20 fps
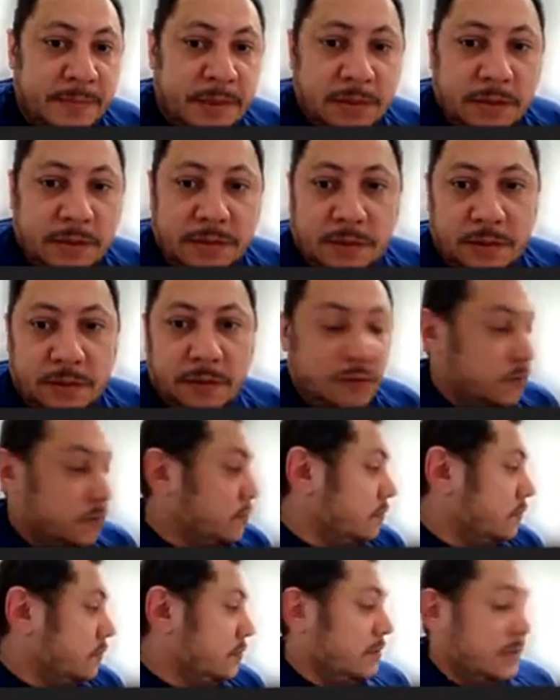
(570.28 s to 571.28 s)
No,
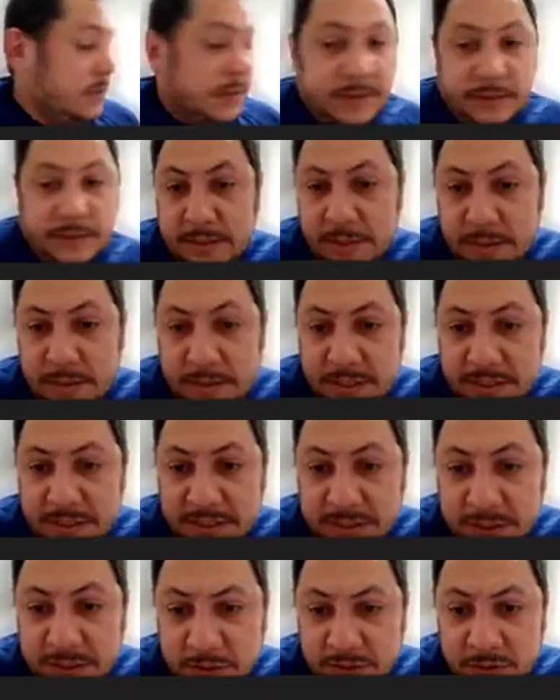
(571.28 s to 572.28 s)

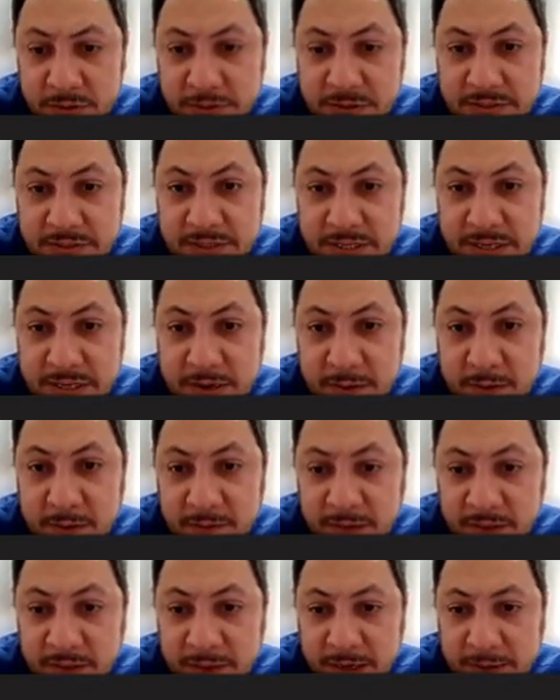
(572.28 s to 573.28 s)
this does not say
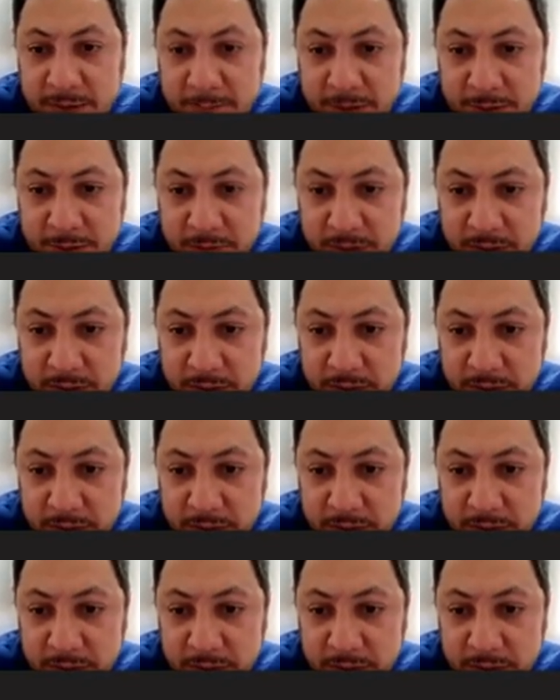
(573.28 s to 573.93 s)
anything about